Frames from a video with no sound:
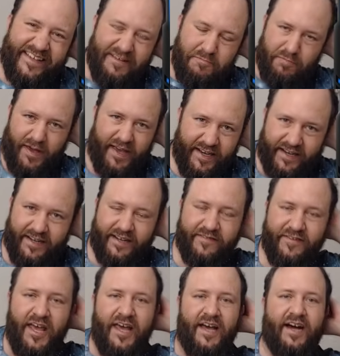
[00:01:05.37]

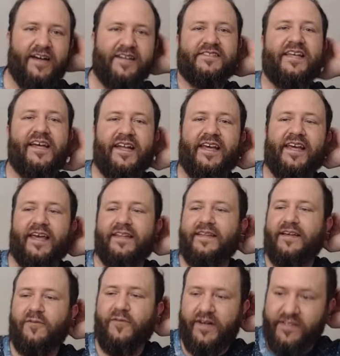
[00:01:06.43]
competitive uh, setting.
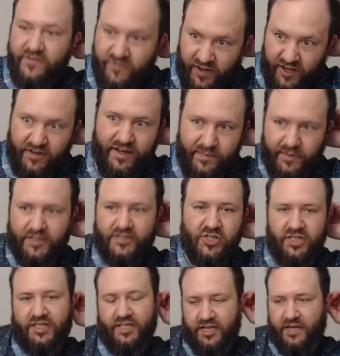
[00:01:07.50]
And what it's very much
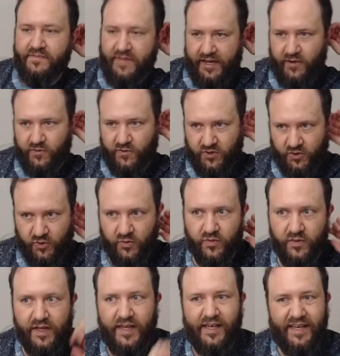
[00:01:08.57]
going to come down to
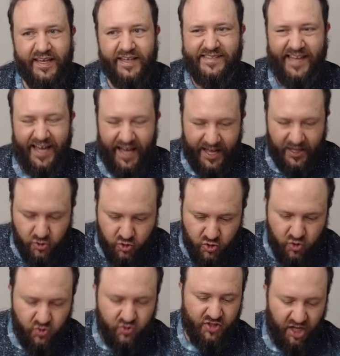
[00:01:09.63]
is,
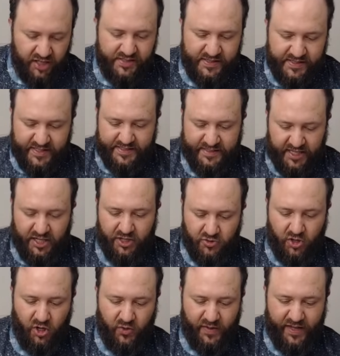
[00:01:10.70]
do, does this
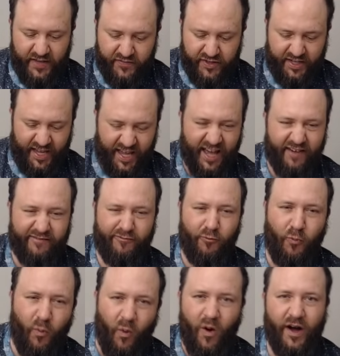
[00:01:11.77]
hero even have
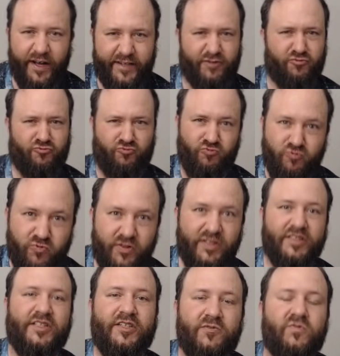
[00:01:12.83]
one
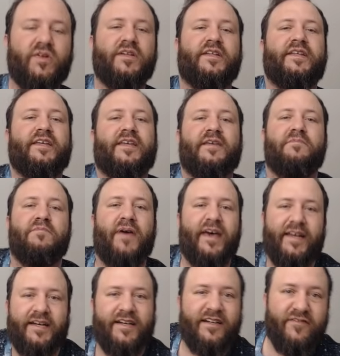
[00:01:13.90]
really, really
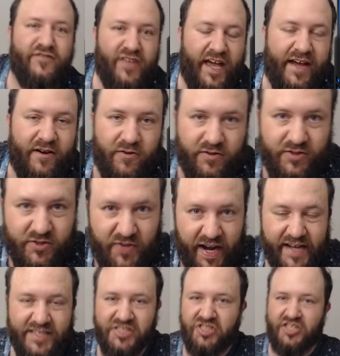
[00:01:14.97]
competitive deck or
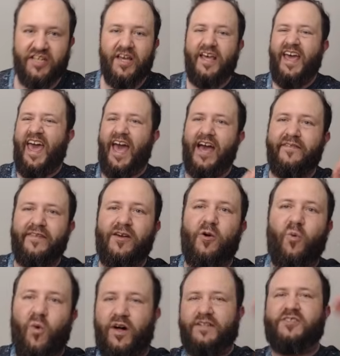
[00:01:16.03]
strategy?
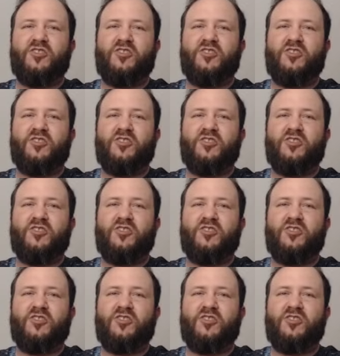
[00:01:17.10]
Having one